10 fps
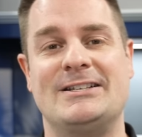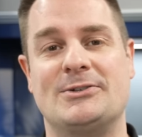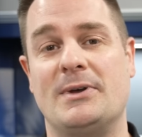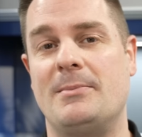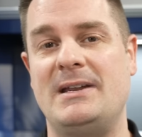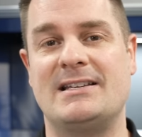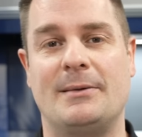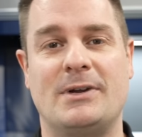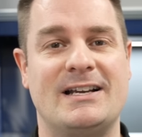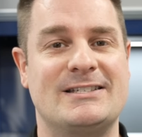So in the
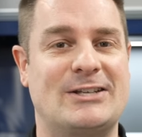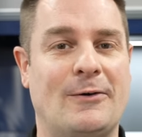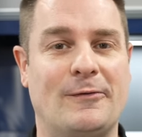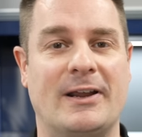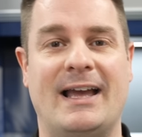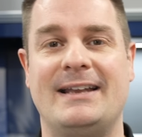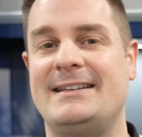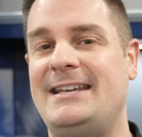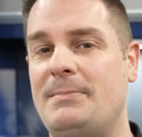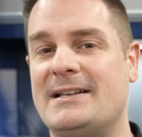meantime, guys, don't
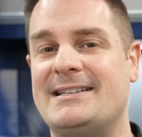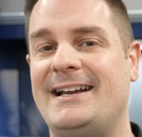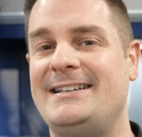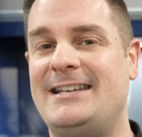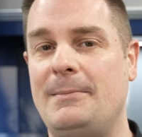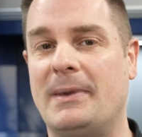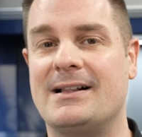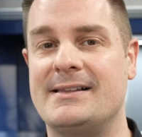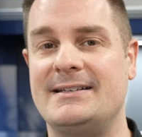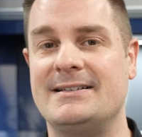forget, keep it tight, keep it
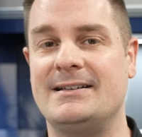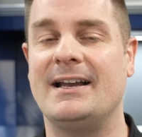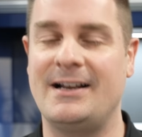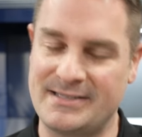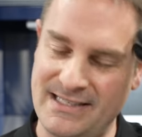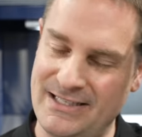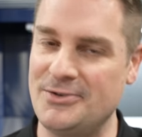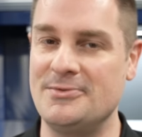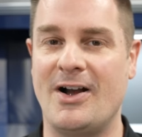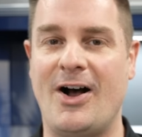clean, and I'll see
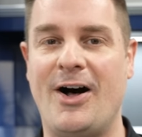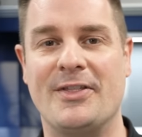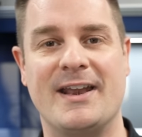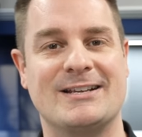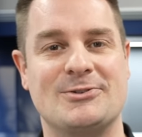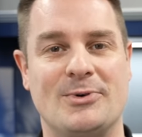you on the next